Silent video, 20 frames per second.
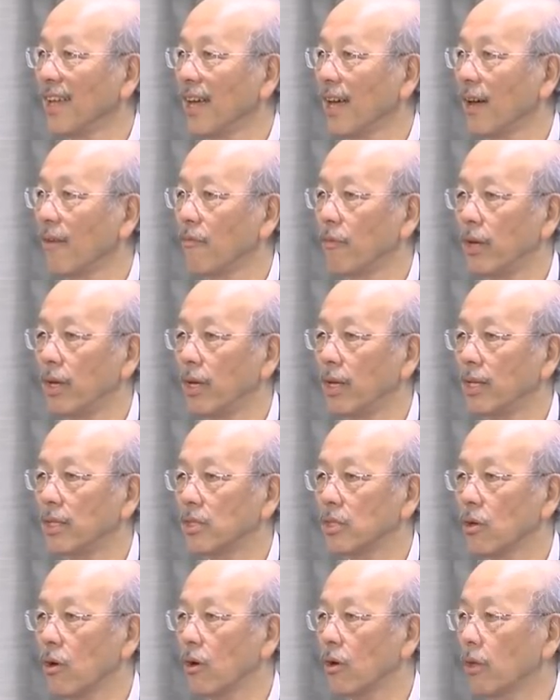And we
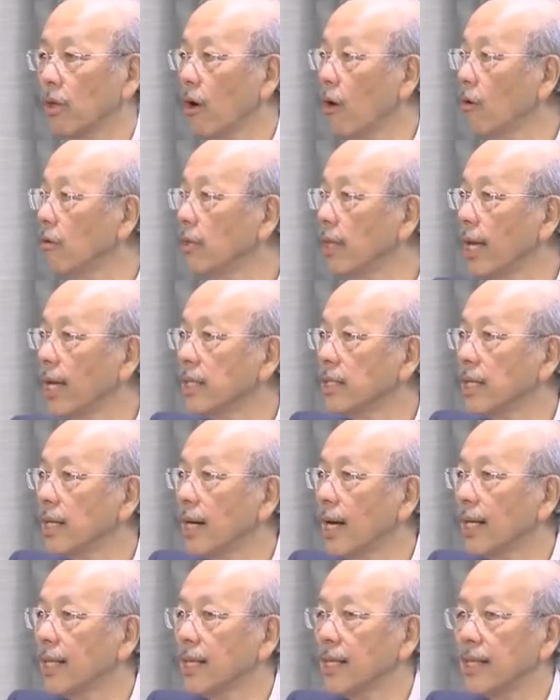saw, oh, there's
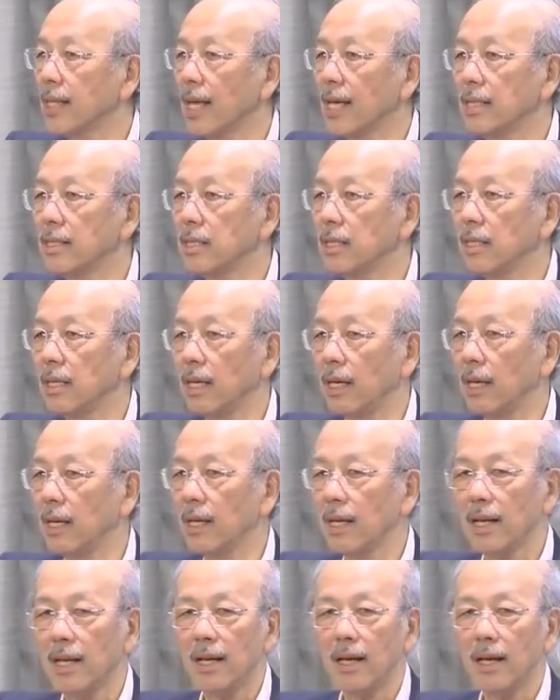another density.